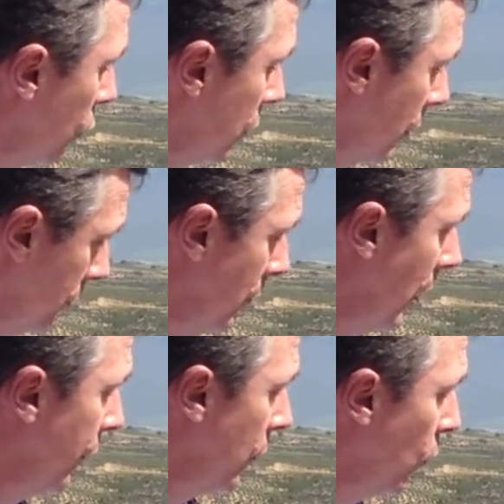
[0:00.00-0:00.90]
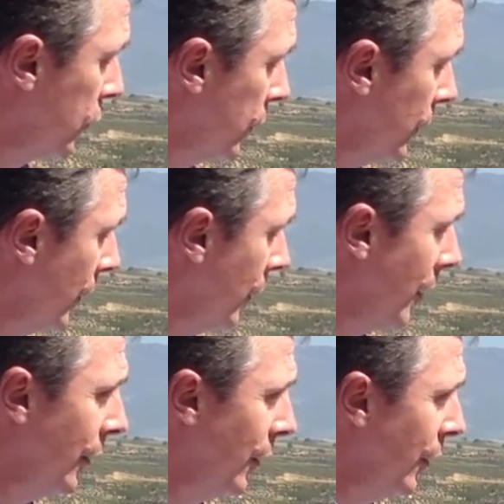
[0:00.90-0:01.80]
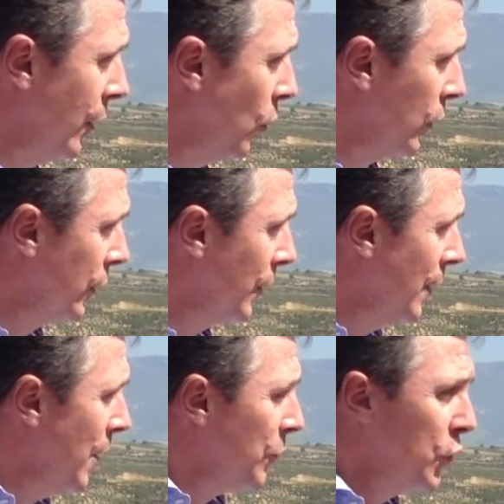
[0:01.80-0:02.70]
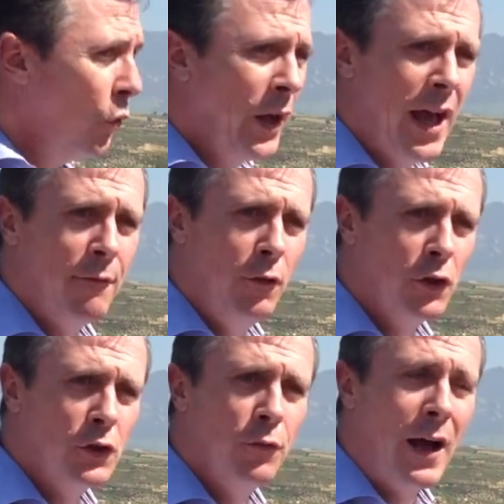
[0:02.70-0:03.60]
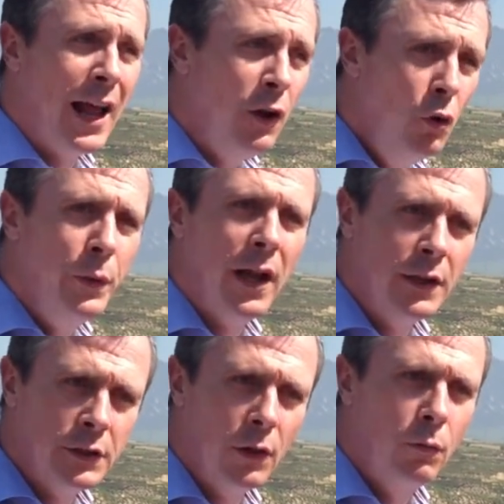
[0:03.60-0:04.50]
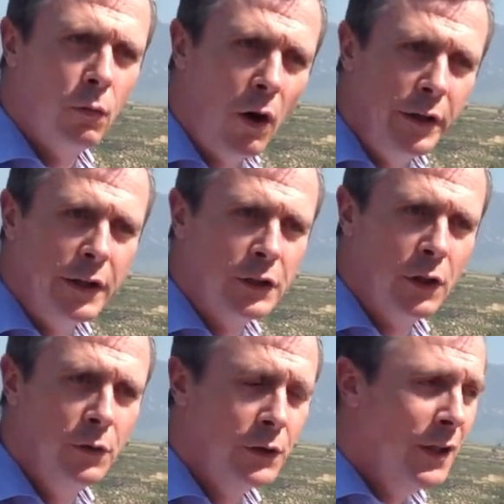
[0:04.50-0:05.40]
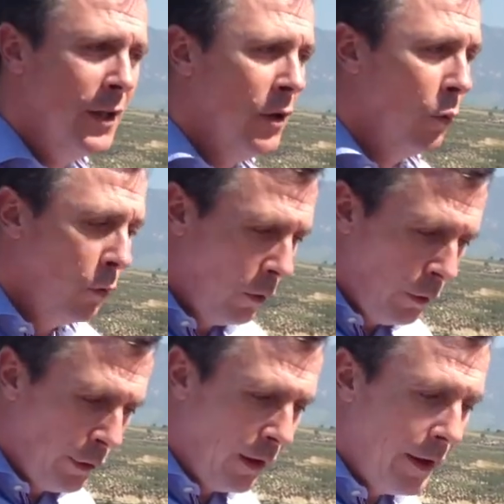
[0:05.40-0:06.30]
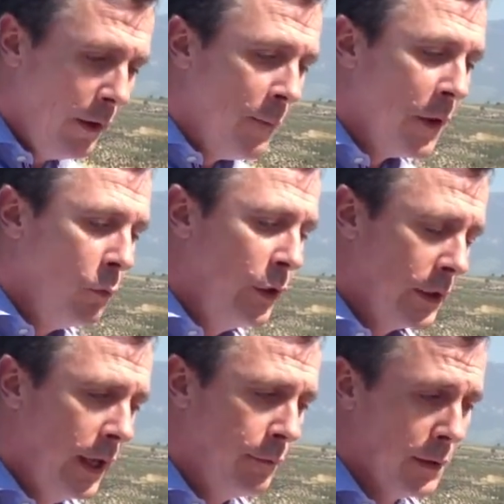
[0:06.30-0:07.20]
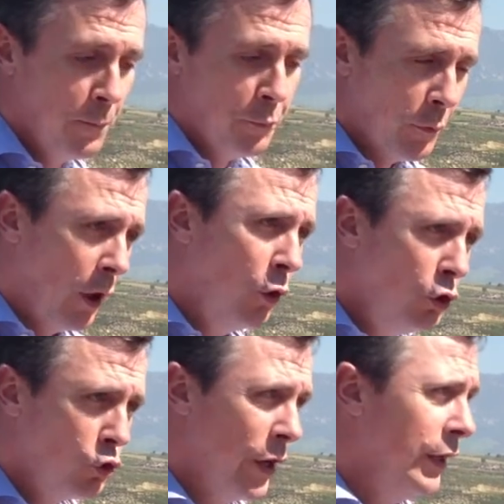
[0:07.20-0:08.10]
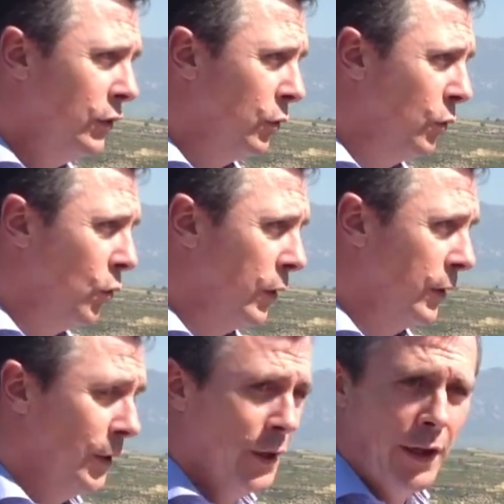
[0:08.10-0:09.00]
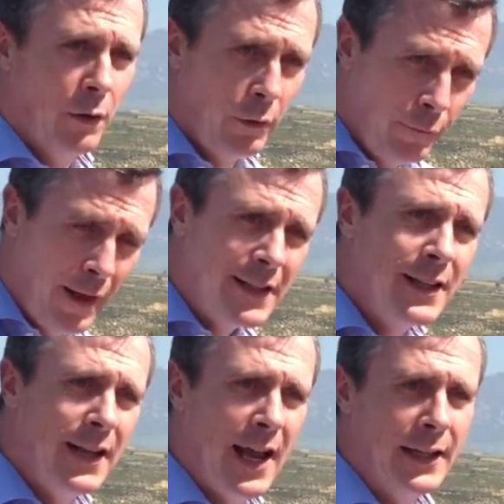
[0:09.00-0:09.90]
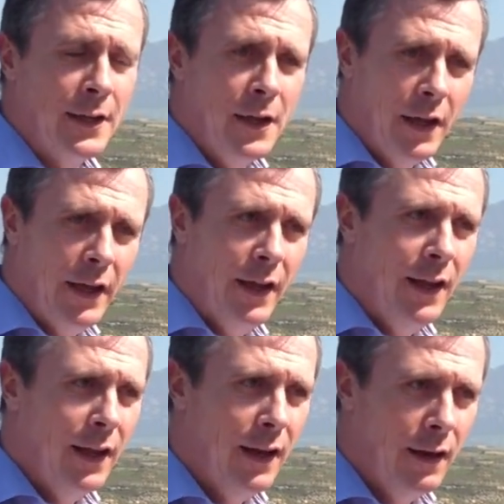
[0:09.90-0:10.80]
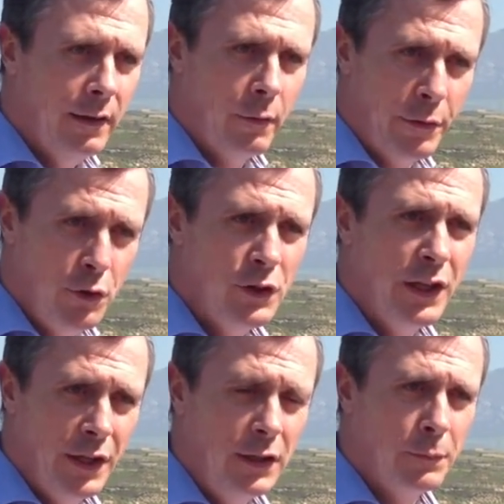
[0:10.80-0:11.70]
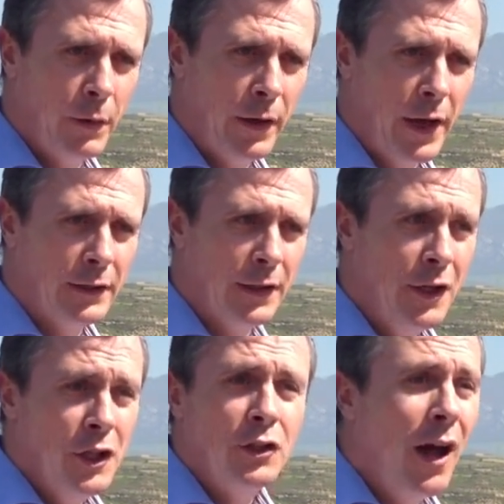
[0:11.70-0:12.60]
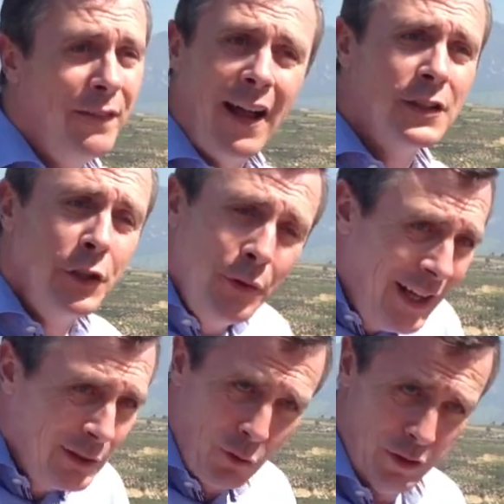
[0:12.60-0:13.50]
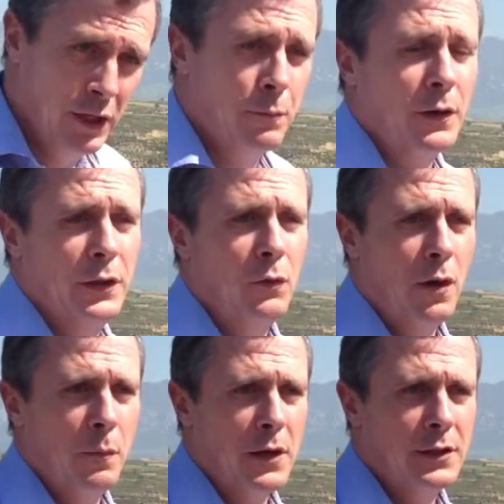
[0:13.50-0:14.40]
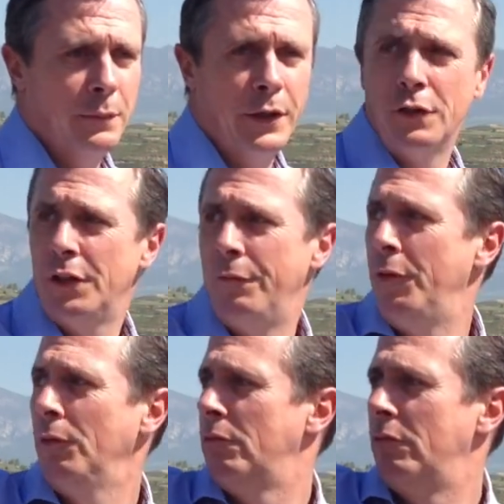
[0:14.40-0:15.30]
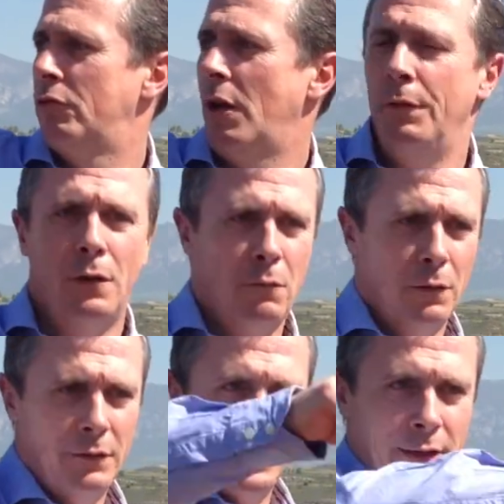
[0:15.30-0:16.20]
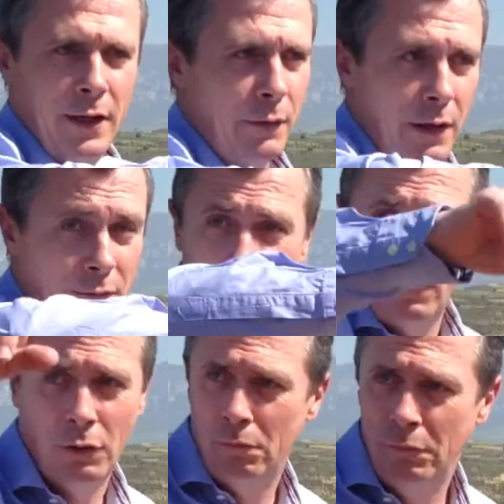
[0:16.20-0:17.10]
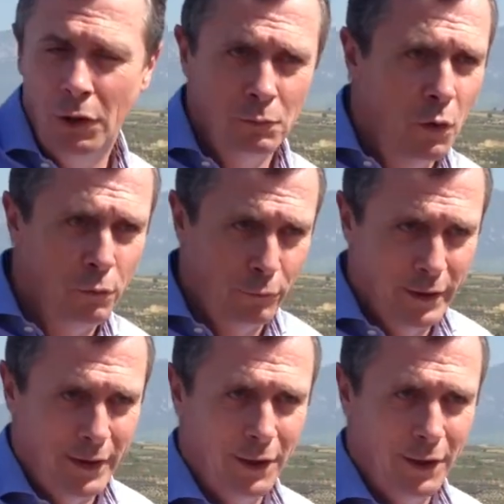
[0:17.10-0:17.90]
was underwater, underneath the water. So we have lots of alluvial stones, rolling stones, with layer, which gives good drain to the water, reflects the light, reduce the yields per hectare. So, and that's unique to this particular parcel, because if you travel around this area and not move a